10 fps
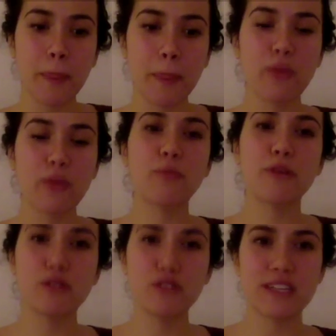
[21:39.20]
When you
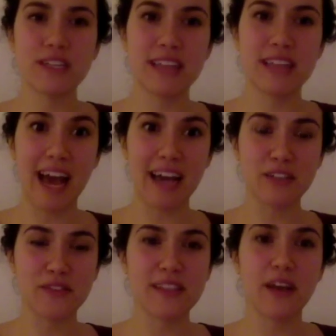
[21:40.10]
approach it as an act
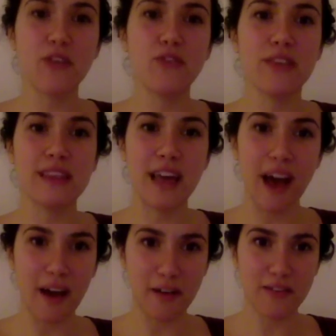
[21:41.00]
of self
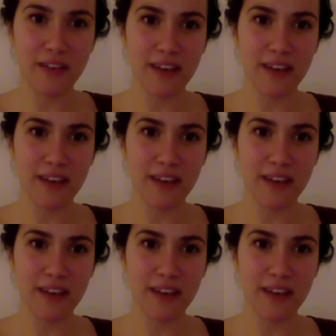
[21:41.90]
love,